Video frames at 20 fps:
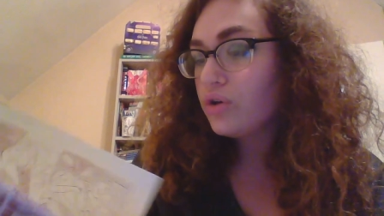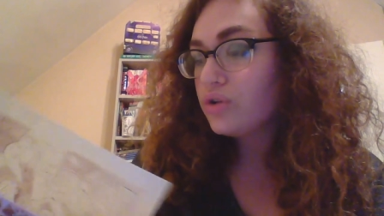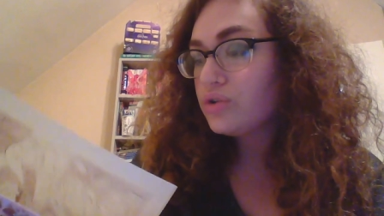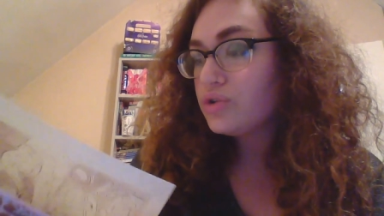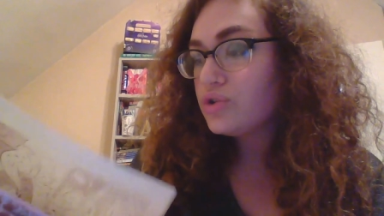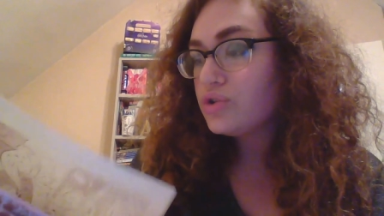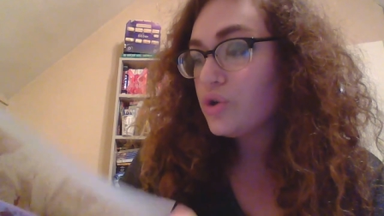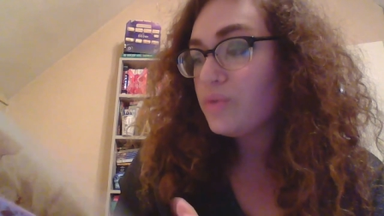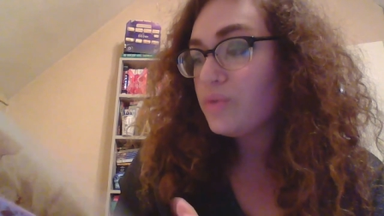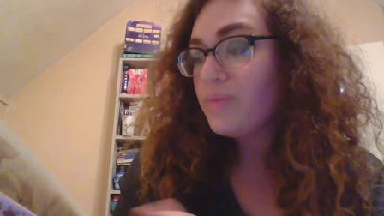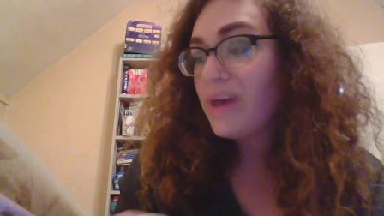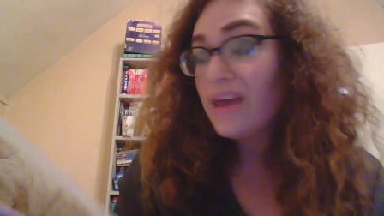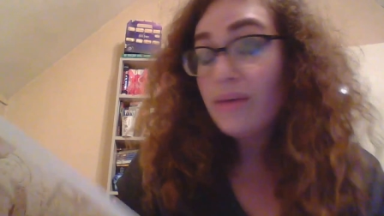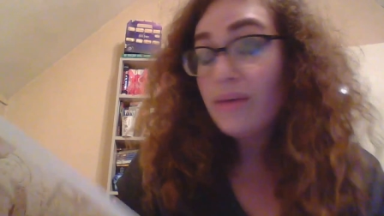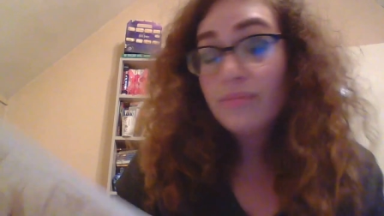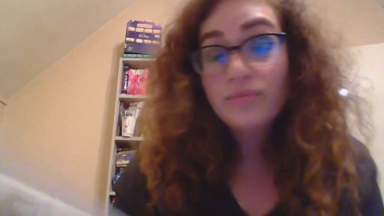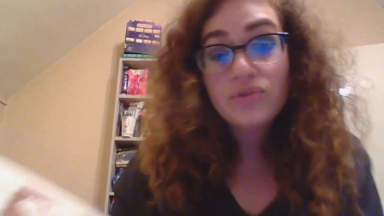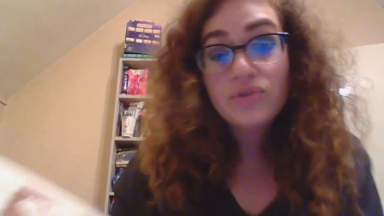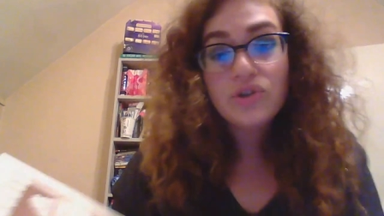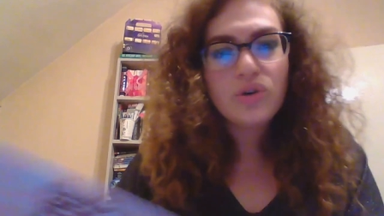two
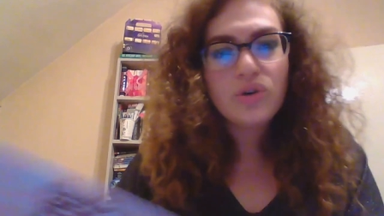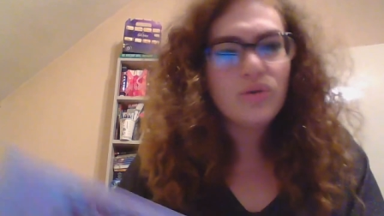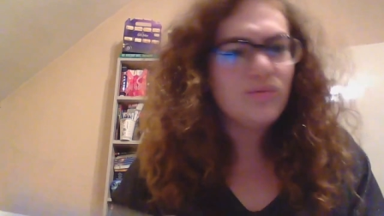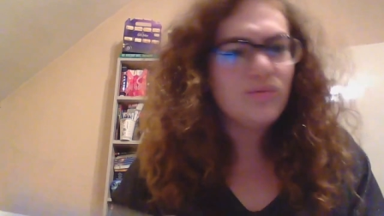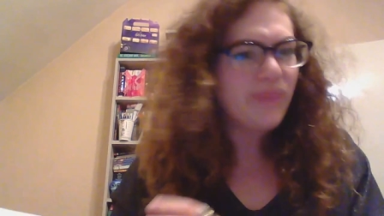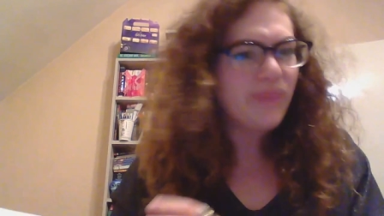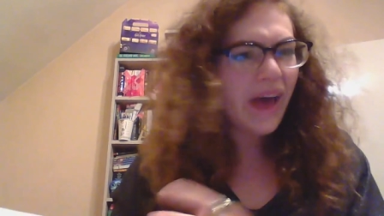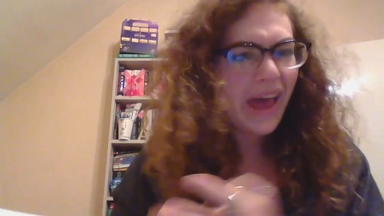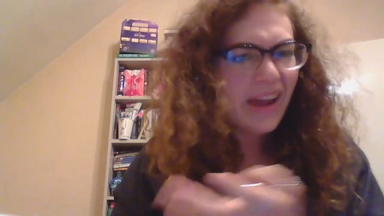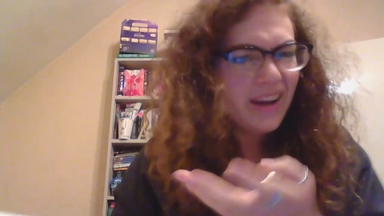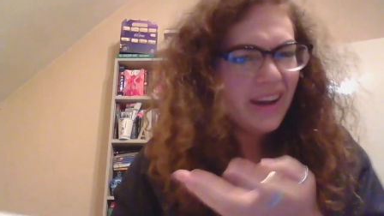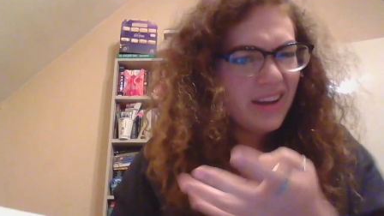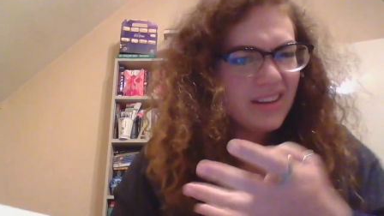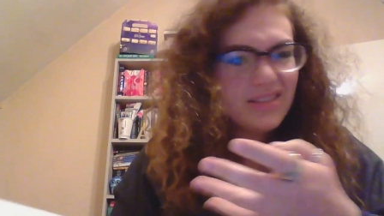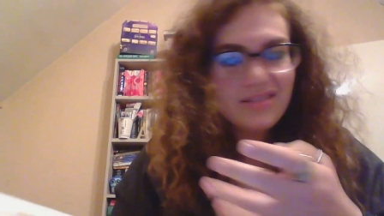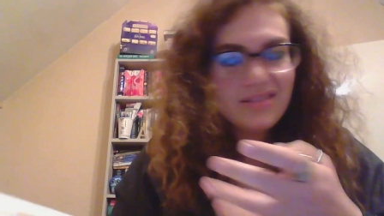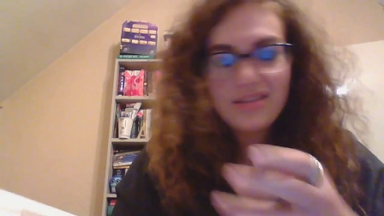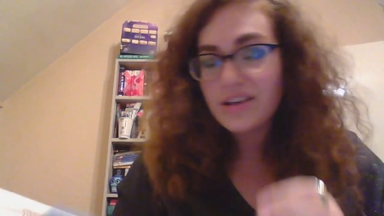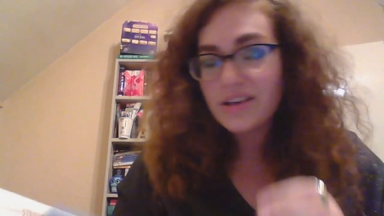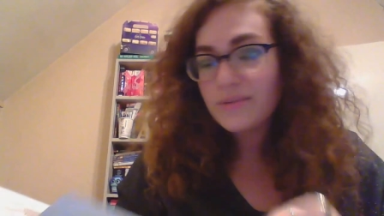
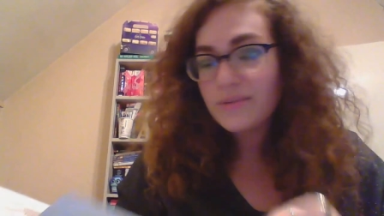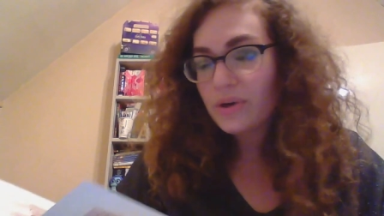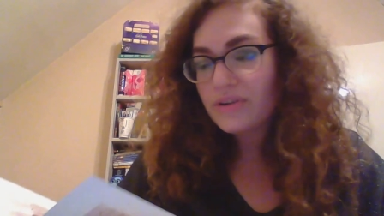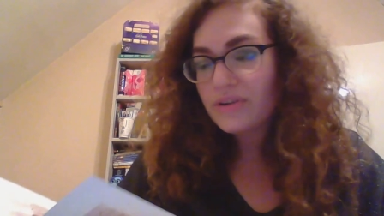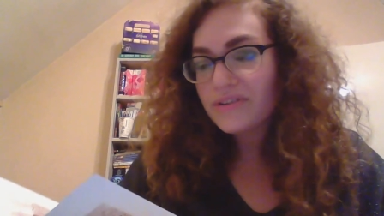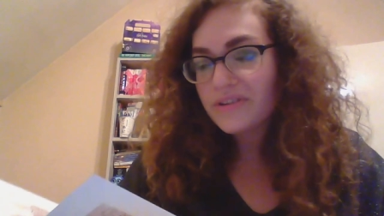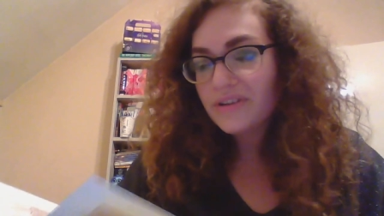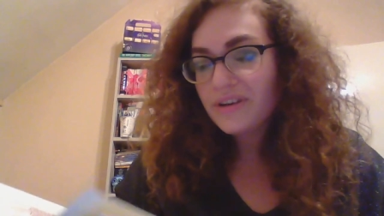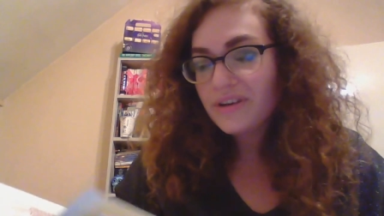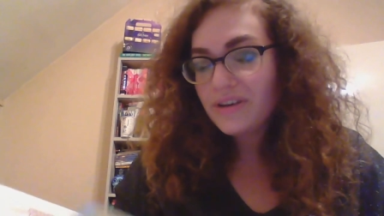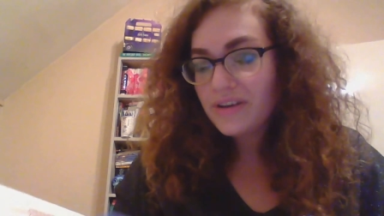aliens, I suppose.